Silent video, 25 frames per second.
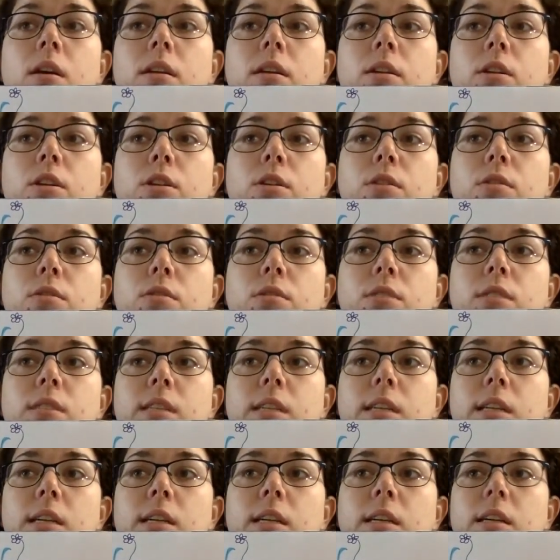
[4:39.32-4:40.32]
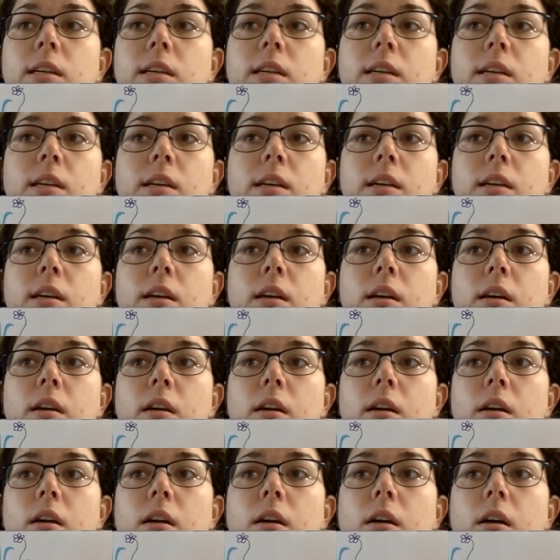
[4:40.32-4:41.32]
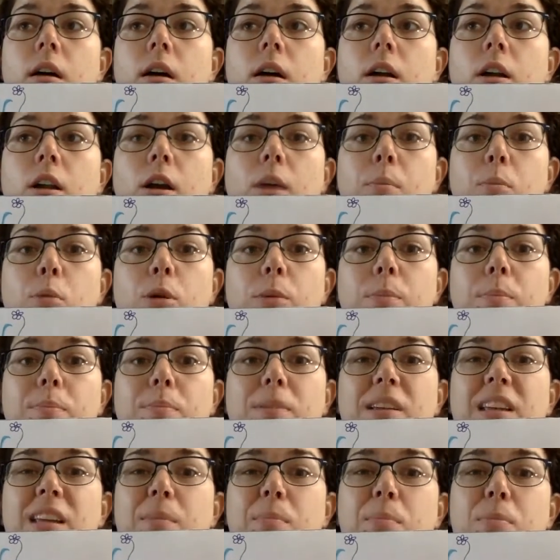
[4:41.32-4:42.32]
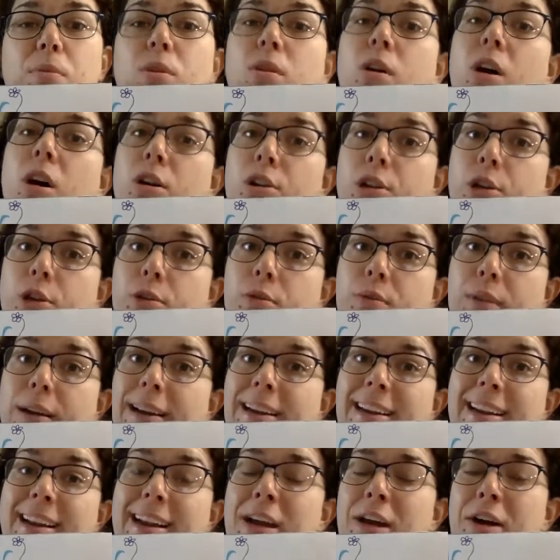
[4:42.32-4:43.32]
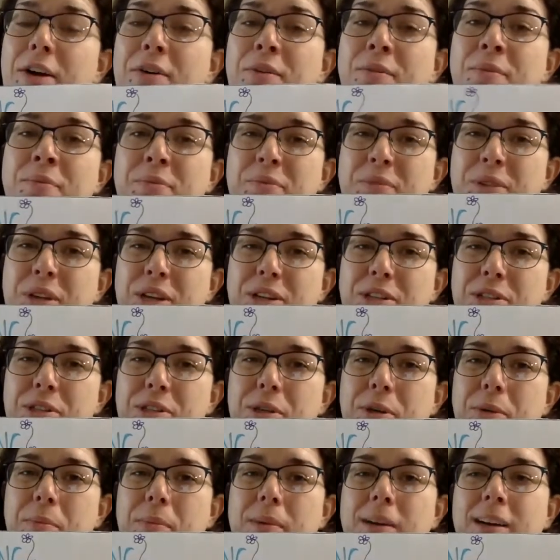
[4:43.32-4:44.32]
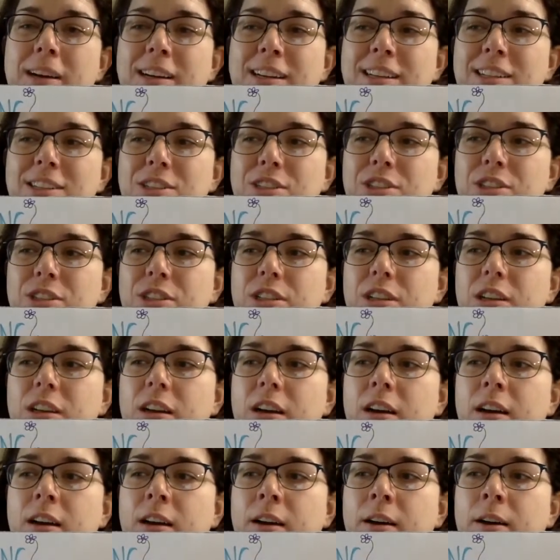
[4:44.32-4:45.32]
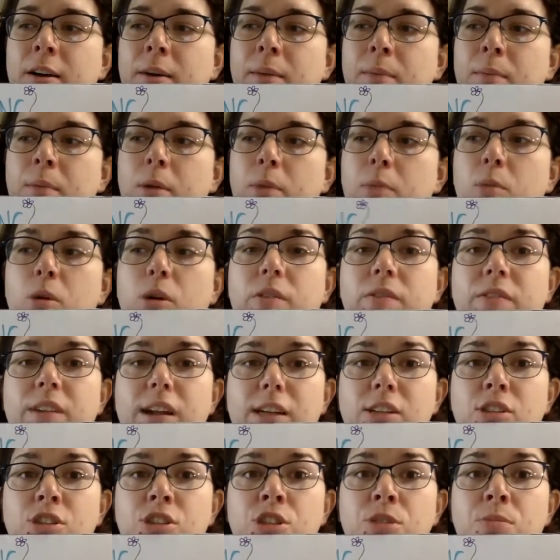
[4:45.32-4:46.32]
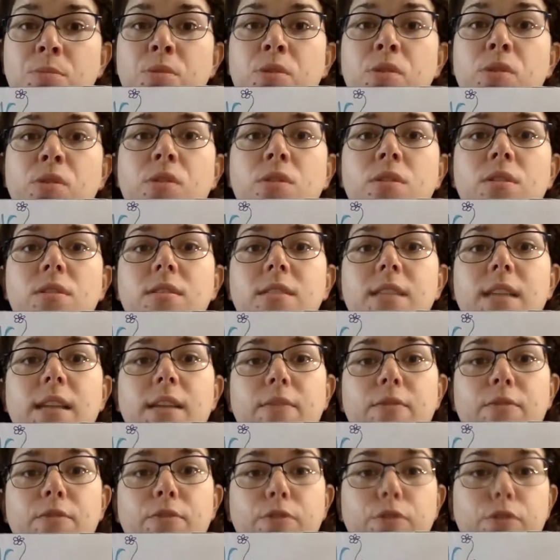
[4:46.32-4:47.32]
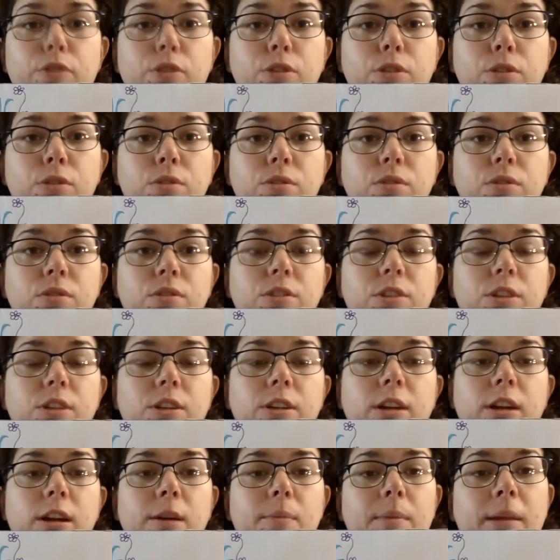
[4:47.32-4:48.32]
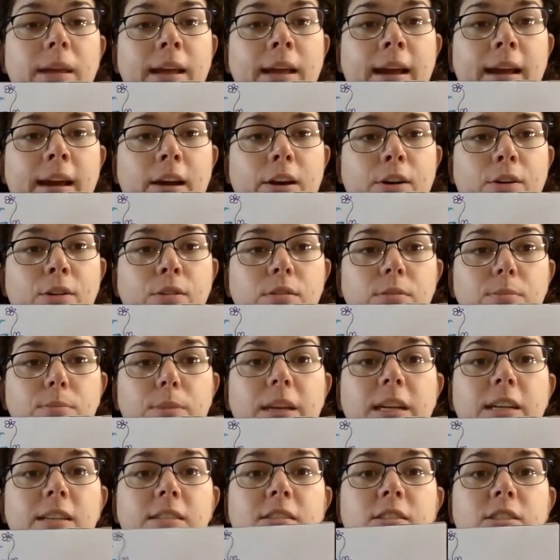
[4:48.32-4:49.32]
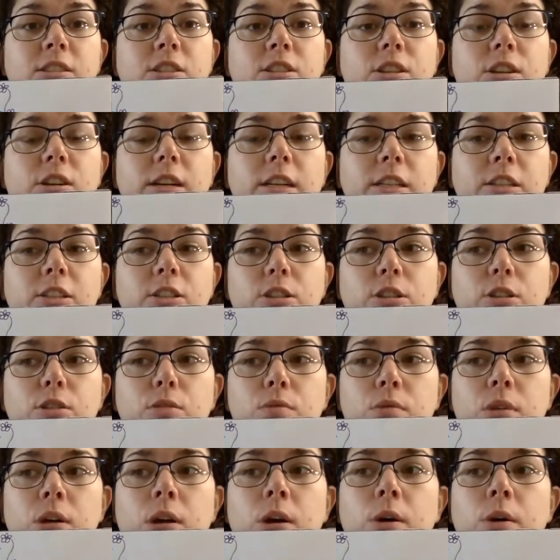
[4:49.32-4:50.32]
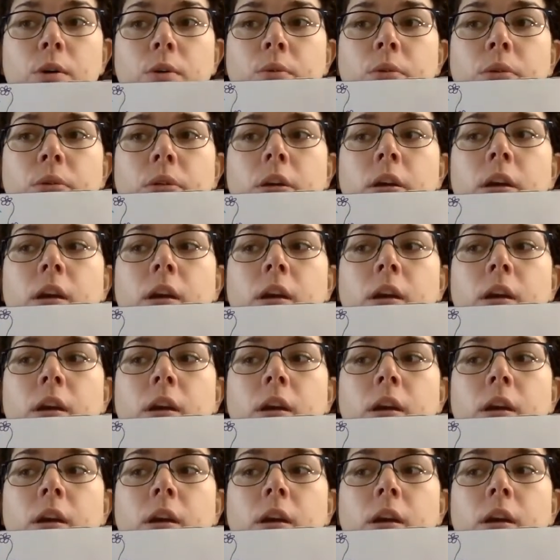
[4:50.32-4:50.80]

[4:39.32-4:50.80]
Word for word: You see a lot more people, although right now, not so much. Um, more mm. vegetables and fruits are coming out because they're starting to grow.